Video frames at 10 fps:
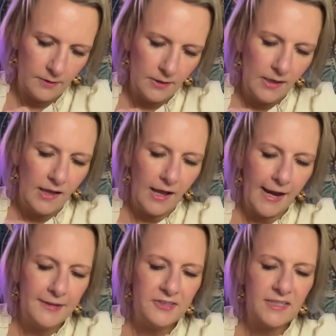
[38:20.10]
I used
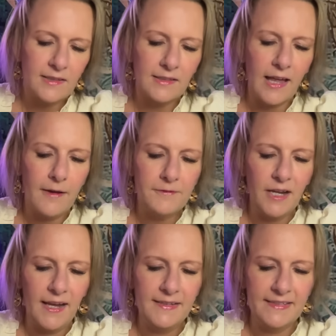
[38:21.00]
to love to
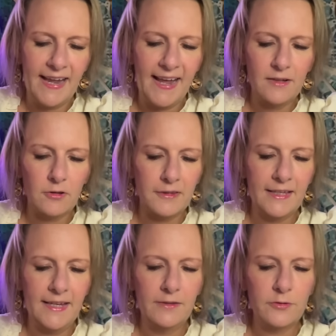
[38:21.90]
untangle
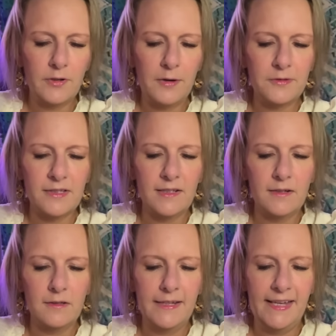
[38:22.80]
things when I was a little
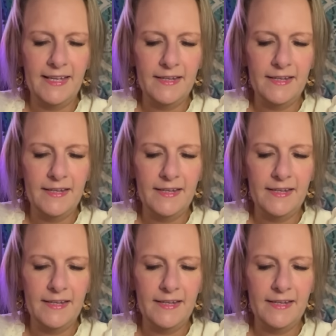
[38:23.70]
kid.